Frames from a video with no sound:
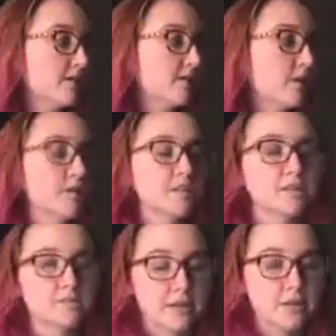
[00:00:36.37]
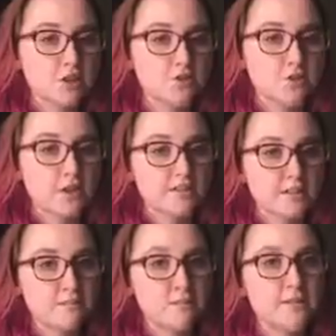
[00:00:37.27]
So in Spanish, for
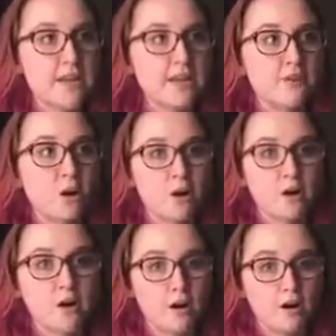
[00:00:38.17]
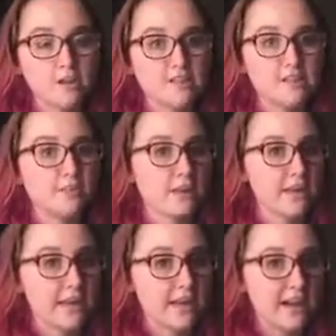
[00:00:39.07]
example, they have RR
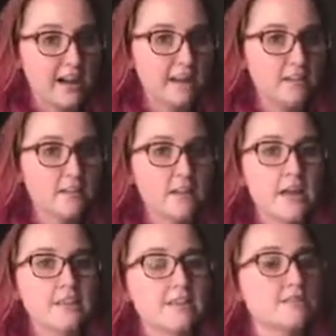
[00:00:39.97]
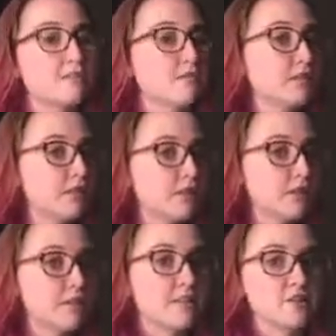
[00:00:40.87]
signifying R, and that's used
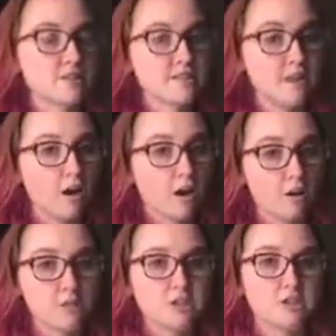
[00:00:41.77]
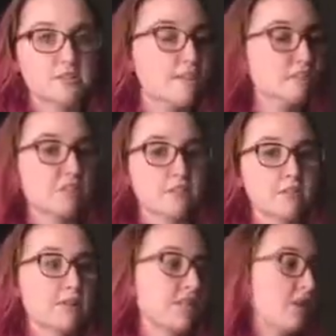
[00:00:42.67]
differently than just the R, which just comes with a
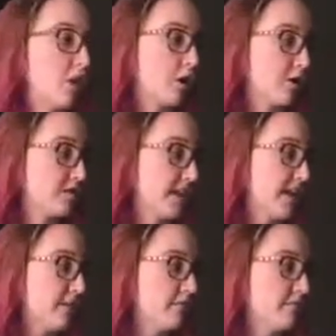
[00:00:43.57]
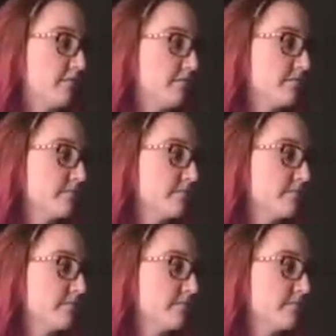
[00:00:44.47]
classic R sound.